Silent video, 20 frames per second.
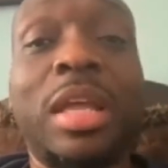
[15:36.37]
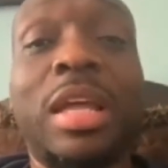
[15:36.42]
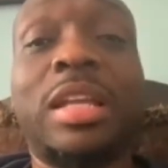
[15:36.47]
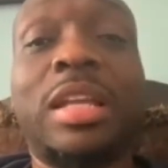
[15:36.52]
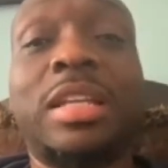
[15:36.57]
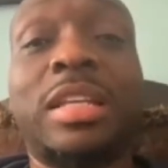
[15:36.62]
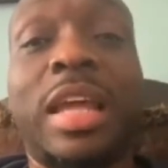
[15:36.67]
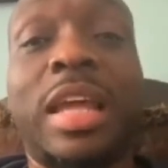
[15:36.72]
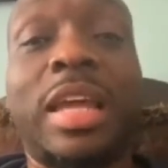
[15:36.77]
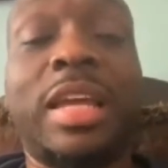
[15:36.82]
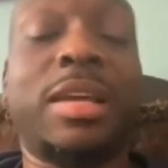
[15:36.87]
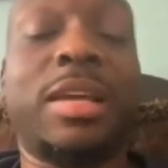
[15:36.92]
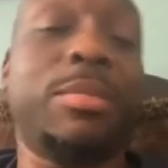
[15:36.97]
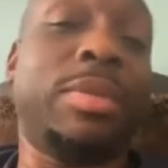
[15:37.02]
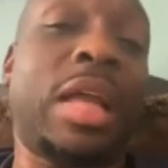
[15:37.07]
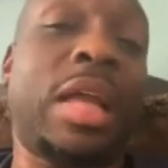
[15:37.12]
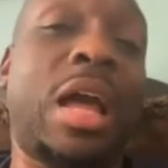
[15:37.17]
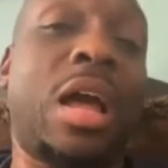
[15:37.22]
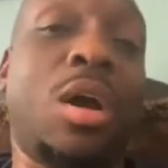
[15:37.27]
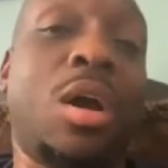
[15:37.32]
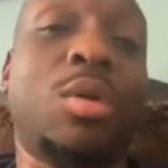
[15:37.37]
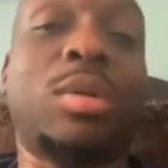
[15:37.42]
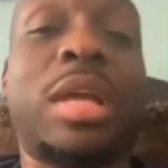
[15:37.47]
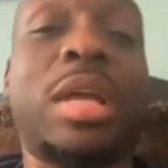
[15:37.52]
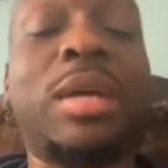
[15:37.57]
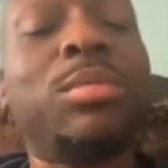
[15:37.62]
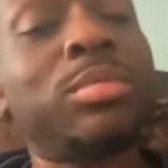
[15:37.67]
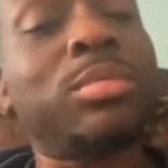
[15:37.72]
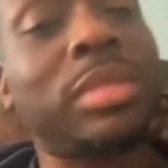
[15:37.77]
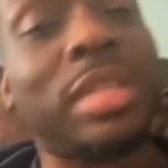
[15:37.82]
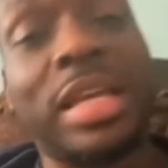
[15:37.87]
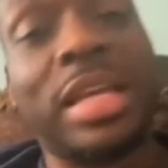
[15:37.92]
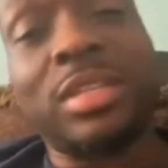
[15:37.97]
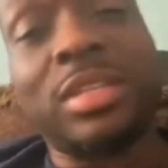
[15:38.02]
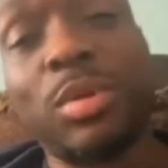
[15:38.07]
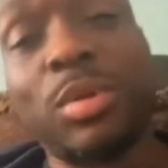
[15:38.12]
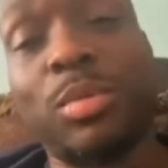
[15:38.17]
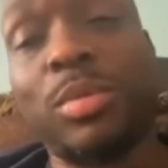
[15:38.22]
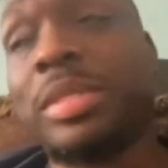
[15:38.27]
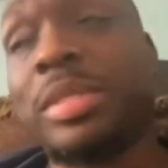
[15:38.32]
they can be like, oh, that's
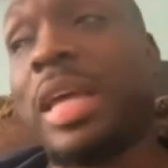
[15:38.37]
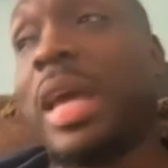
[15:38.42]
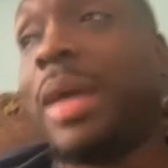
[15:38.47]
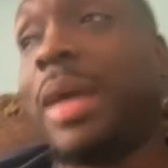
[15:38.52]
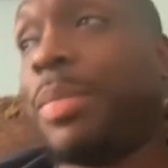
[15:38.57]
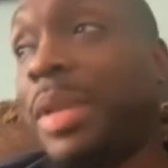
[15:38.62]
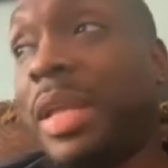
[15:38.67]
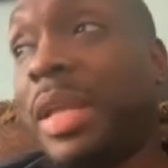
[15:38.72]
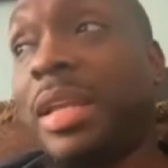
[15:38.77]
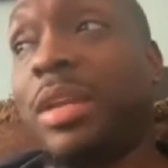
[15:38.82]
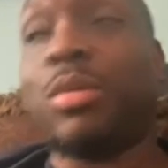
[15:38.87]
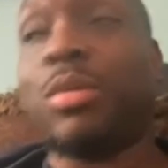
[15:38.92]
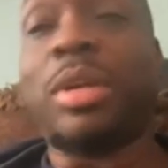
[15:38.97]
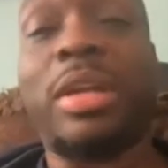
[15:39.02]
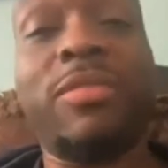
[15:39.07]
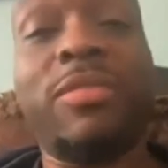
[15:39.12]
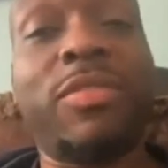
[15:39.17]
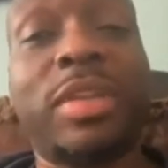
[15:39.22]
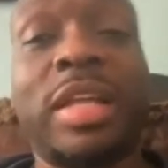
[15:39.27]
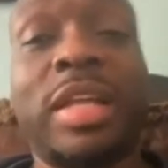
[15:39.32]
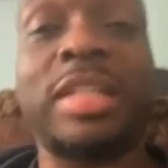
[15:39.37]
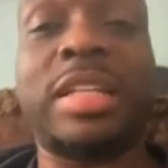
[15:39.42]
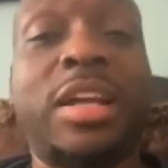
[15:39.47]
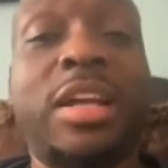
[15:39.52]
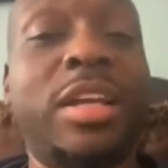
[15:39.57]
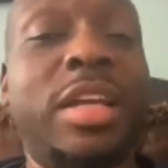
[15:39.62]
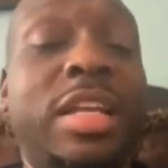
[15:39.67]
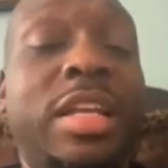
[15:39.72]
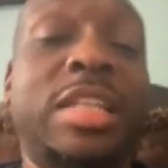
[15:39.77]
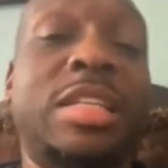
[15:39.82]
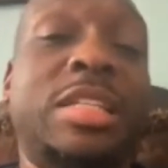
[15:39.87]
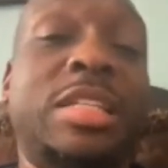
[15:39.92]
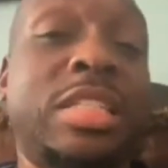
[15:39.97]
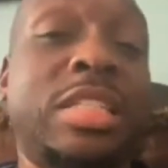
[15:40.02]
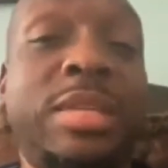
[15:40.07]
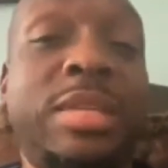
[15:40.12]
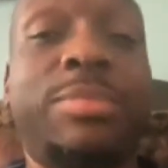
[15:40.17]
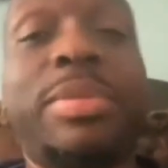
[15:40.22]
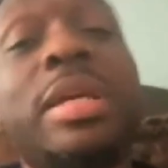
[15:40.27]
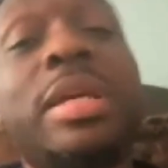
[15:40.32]
what was happening, or they feel like they're getting a
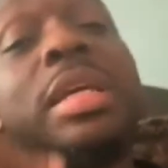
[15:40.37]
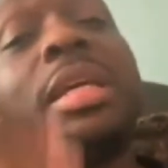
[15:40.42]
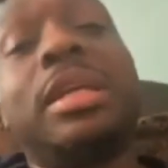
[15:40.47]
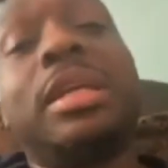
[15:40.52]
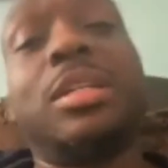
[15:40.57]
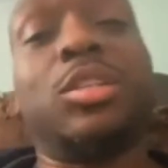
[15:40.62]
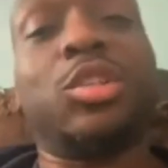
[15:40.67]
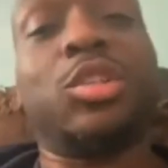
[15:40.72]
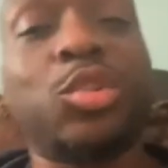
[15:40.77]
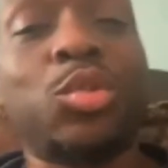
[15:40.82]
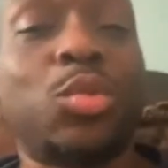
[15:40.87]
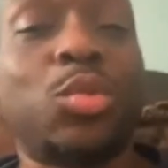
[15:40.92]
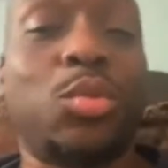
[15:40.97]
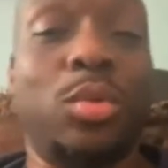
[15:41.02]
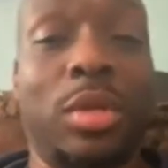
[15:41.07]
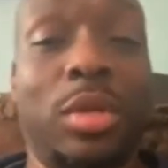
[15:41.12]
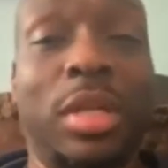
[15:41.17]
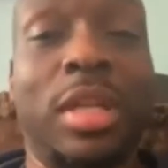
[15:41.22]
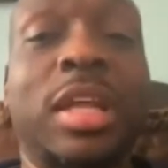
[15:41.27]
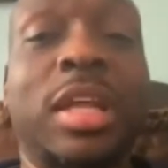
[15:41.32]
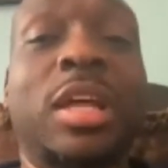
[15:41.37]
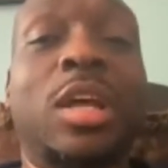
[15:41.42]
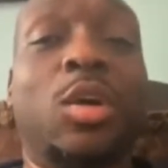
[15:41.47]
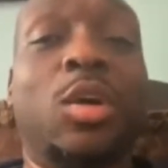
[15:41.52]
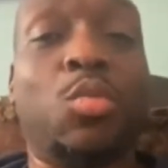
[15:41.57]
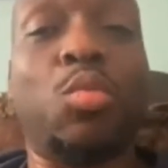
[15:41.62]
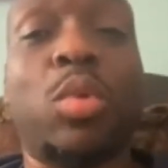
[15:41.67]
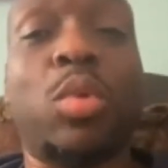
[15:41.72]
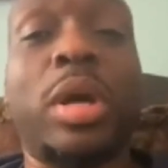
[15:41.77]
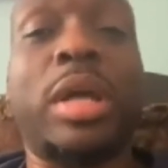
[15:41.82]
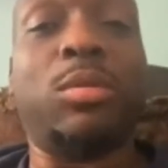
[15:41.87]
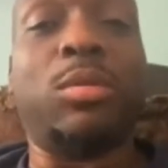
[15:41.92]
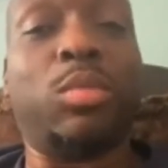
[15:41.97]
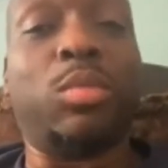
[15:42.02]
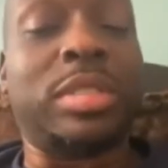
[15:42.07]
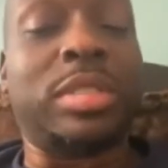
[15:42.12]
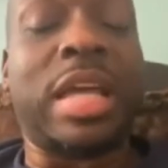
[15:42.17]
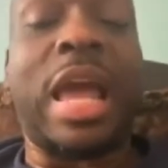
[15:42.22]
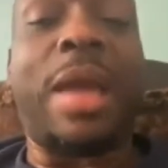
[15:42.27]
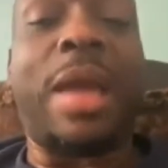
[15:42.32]
sneak peek into what
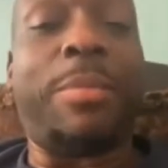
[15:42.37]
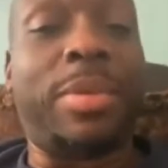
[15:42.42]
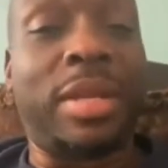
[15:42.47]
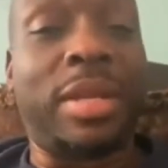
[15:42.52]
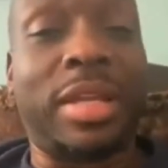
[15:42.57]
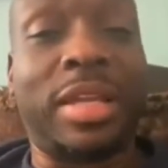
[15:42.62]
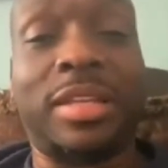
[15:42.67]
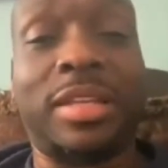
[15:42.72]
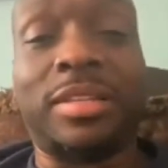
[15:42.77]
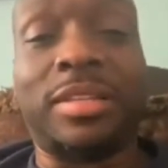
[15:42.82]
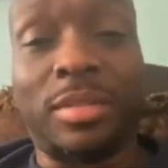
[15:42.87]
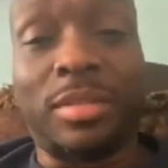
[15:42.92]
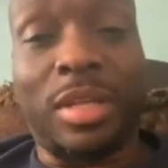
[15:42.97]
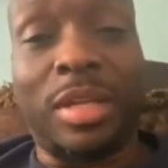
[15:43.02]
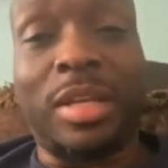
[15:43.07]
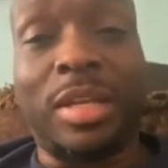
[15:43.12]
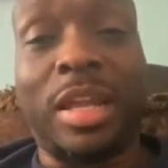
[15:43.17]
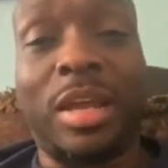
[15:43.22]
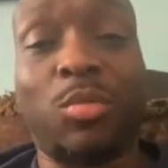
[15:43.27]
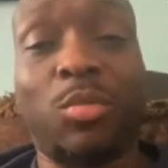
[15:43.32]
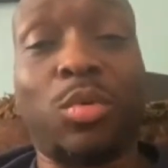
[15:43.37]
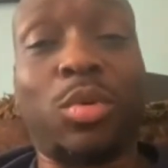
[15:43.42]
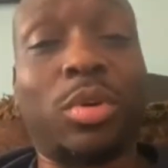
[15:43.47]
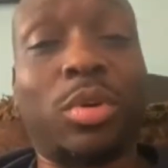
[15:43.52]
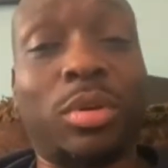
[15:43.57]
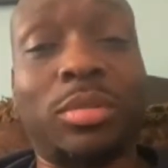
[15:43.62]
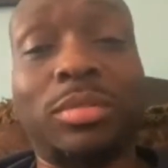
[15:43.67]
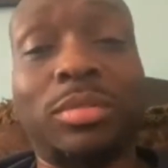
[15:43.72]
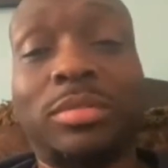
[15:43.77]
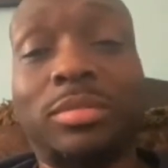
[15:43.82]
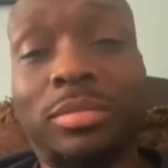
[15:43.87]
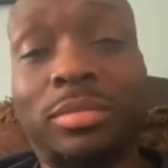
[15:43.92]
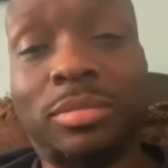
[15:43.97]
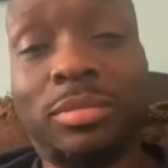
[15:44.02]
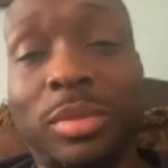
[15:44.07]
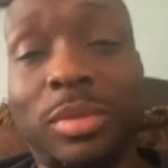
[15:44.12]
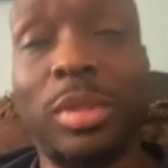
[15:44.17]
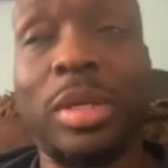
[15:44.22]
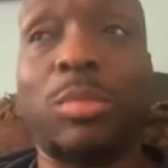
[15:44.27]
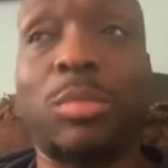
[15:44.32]
was happening in their world
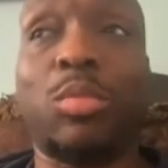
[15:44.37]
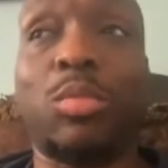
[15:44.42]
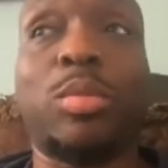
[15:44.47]
and what